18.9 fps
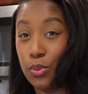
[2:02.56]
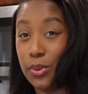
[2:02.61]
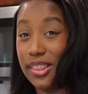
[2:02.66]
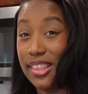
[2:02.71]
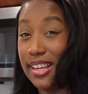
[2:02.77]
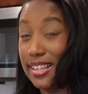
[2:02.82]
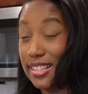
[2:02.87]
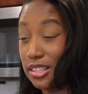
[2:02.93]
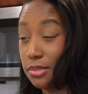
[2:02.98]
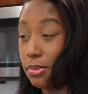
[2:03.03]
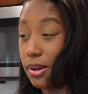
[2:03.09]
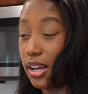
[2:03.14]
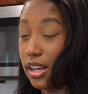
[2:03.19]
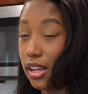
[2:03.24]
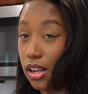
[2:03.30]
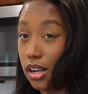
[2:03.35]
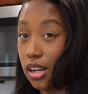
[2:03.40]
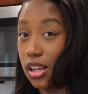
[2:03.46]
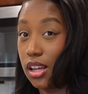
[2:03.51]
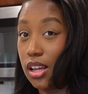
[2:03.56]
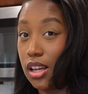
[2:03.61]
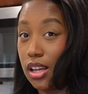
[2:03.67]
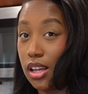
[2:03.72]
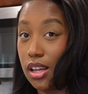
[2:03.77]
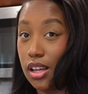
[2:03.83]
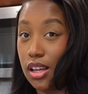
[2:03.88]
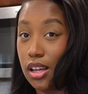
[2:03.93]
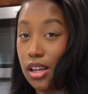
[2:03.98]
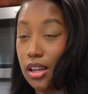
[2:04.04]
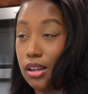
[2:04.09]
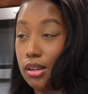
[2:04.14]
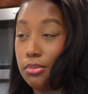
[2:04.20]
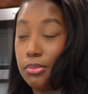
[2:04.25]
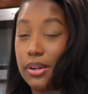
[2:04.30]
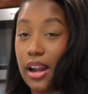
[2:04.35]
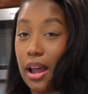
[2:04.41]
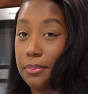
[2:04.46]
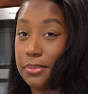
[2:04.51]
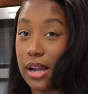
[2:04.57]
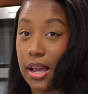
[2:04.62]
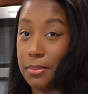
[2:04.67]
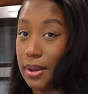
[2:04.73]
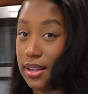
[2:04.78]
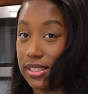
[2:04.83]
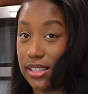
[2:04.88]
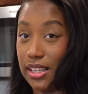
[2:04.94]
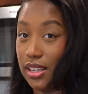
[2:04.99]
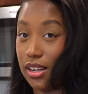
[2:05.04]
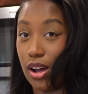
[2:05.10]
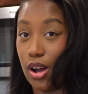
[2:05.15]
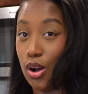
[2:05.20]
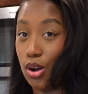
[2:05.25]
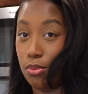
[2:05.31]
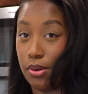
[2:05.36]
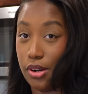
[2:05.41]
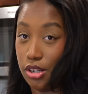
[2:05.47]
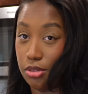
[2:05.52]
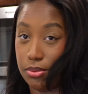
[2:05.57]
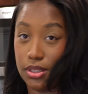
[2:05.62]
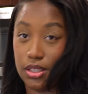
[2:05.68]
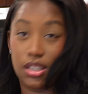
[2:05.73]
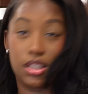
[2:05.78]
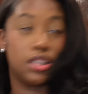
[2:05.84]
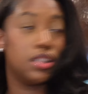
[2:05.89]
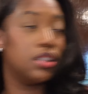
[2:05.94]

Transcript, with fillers: with his bun, but I'm not about to eat a whole burger one.